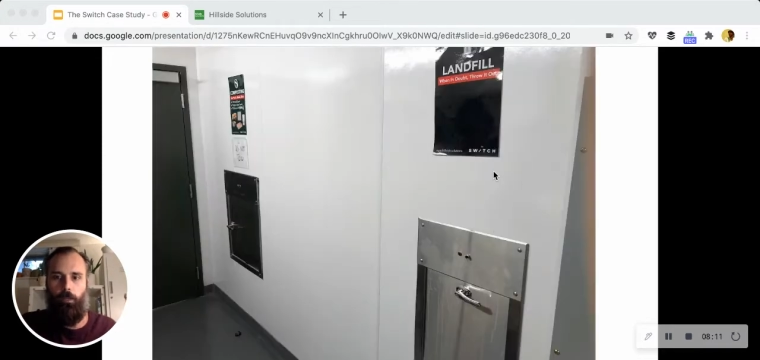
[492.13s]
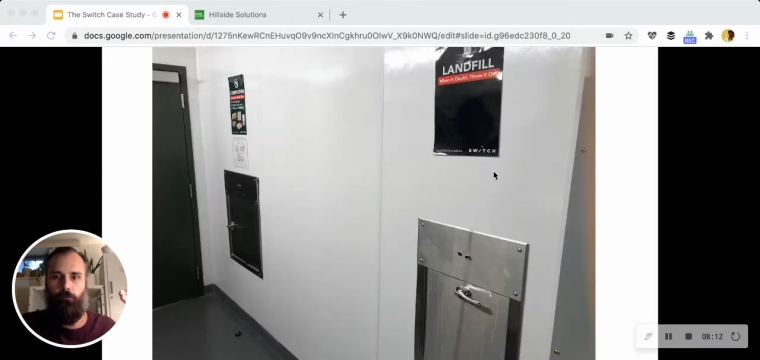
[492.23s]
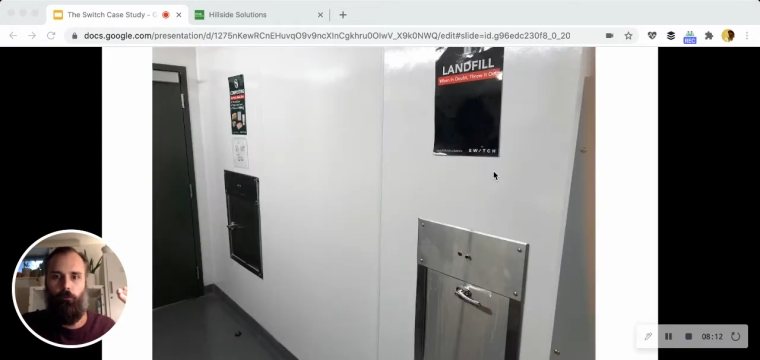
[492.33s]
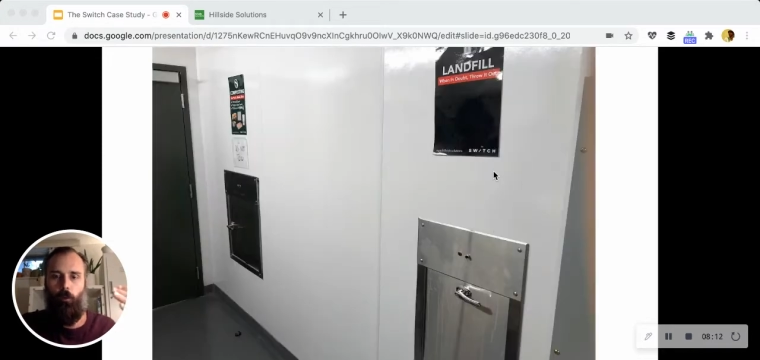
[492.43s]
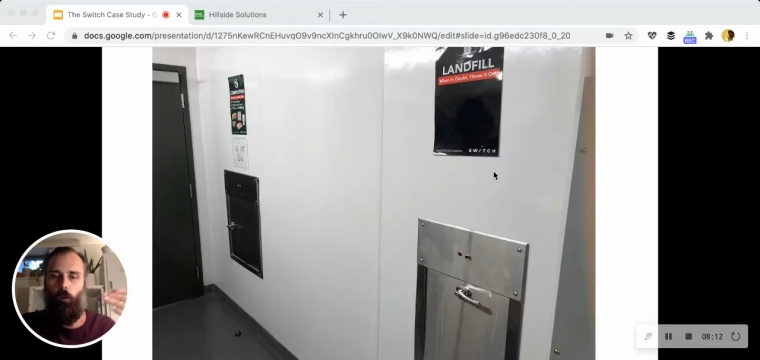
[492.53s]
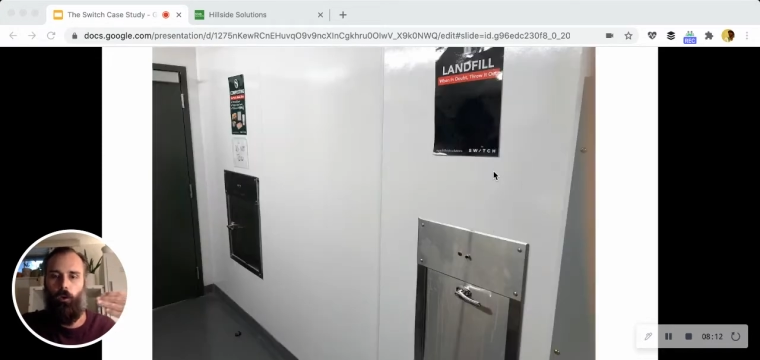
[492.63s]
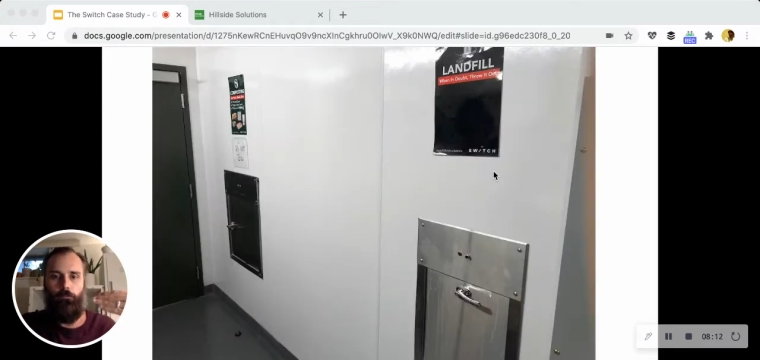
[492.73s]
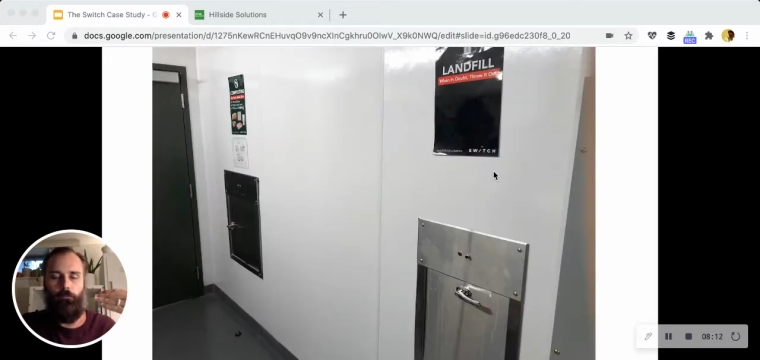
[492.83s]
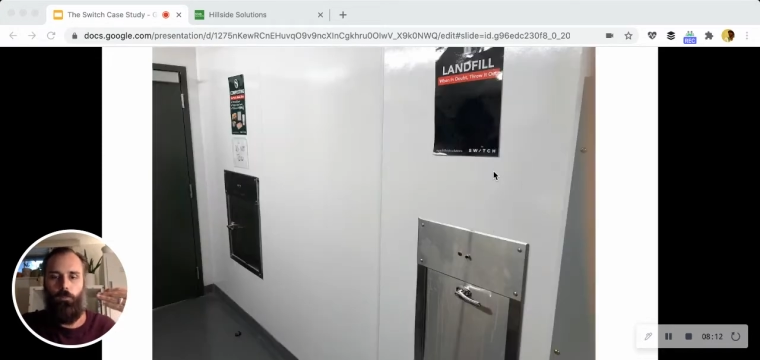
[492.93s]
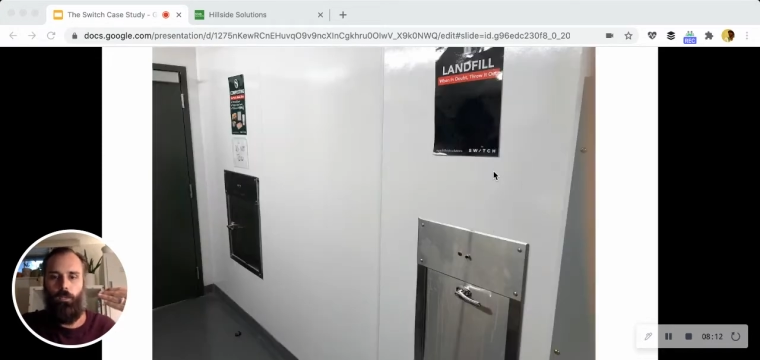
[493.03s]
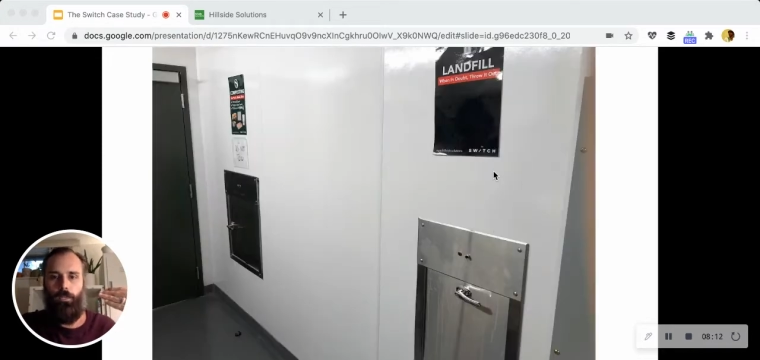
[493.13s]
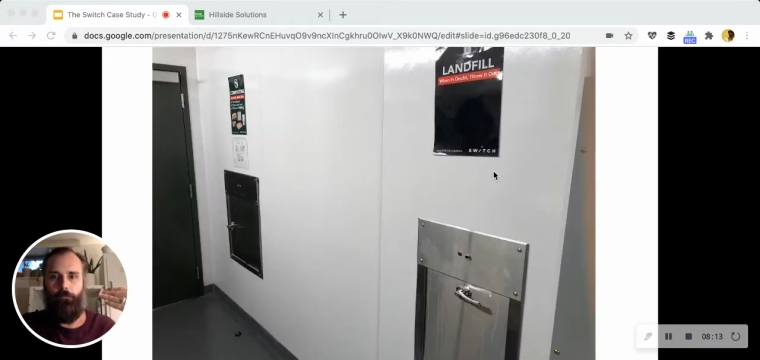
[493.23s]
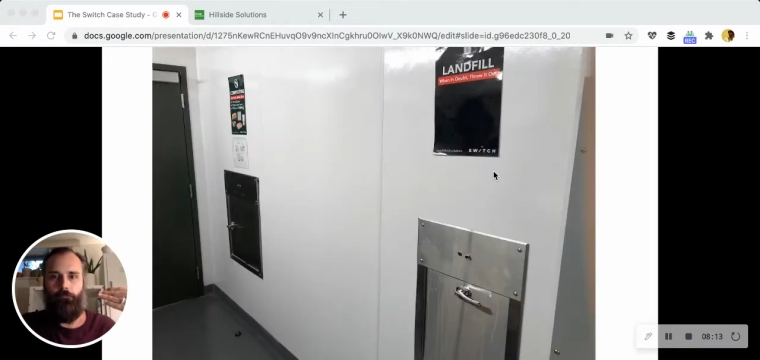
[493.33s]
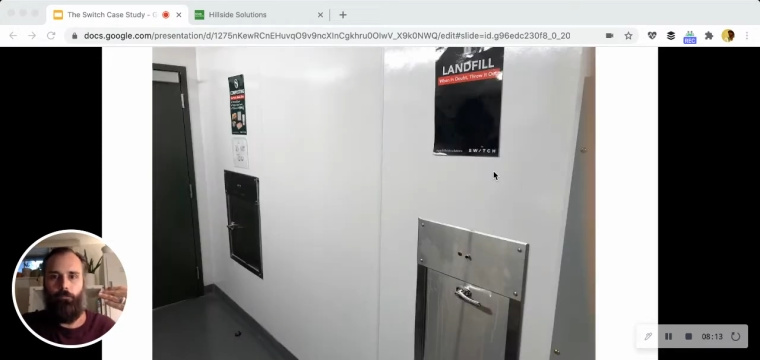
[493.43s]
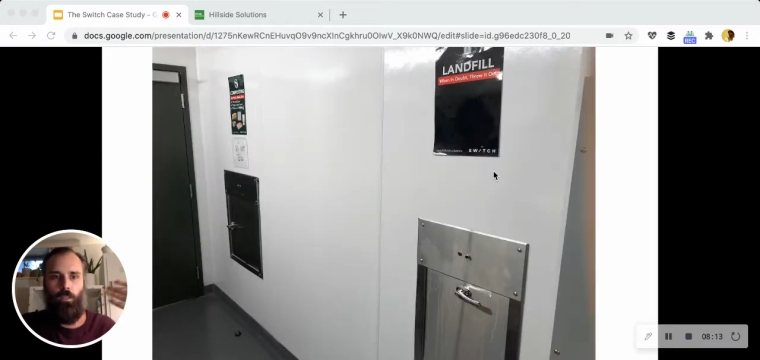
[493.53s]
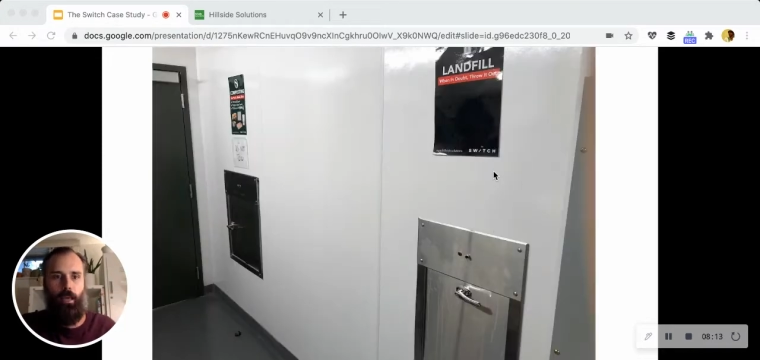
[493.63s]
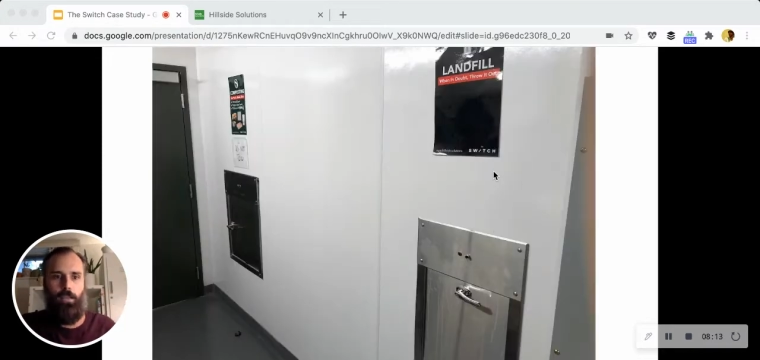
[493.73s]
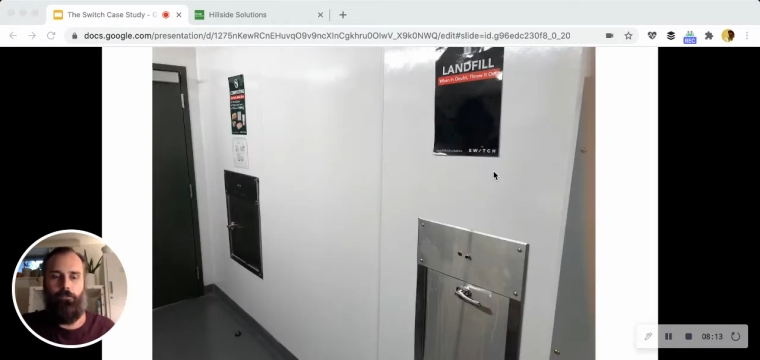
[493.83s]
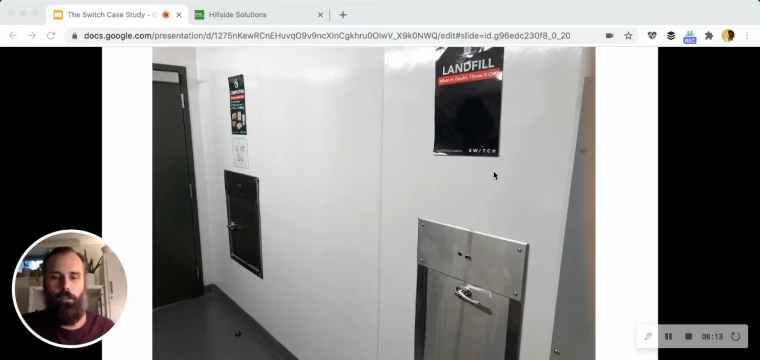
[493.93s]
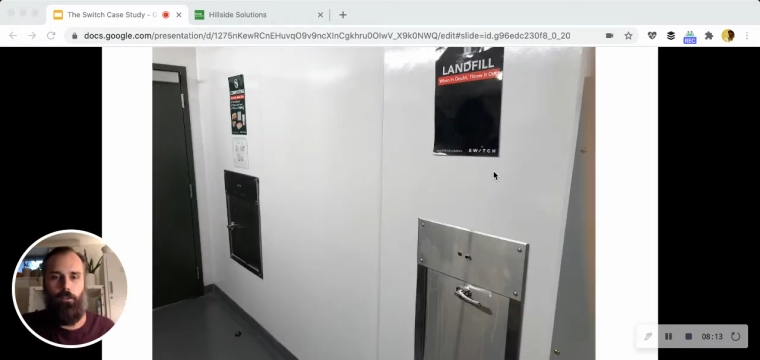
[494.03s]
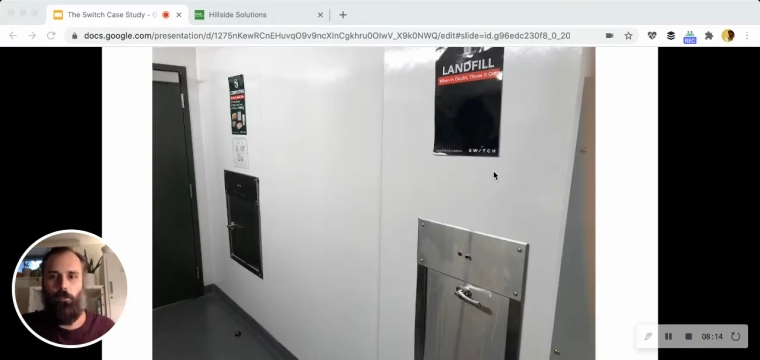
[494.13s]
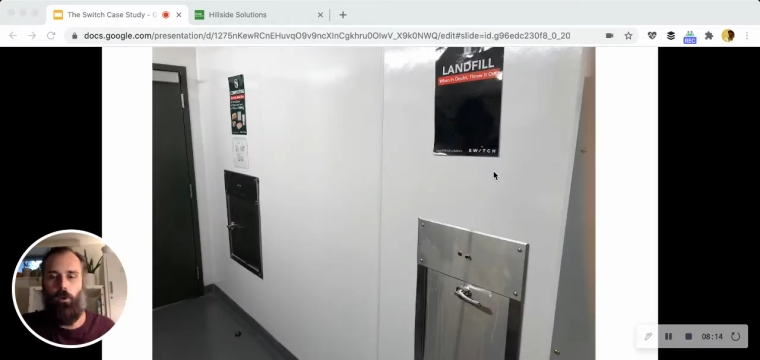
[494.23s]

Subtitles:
is for landfill for